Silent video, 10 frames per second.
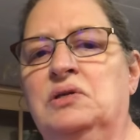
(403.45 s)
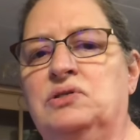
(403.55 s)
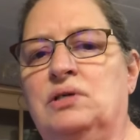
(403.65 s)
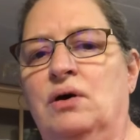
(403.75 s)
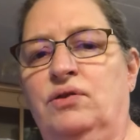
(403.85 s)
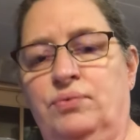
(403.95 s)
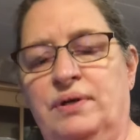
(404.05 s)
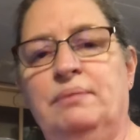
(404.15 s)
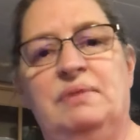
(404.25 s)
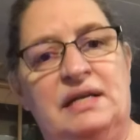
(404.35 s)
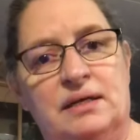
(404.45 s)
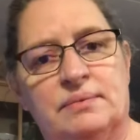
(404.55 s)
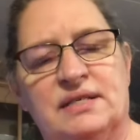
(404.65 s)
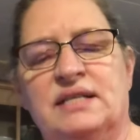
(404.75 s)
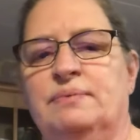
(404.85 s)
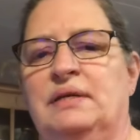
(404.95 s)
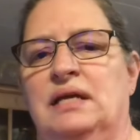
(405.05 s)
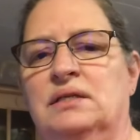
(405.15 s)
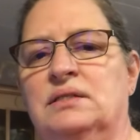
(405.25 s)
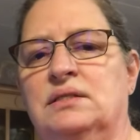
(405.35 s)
So 3 medium-sized bananas.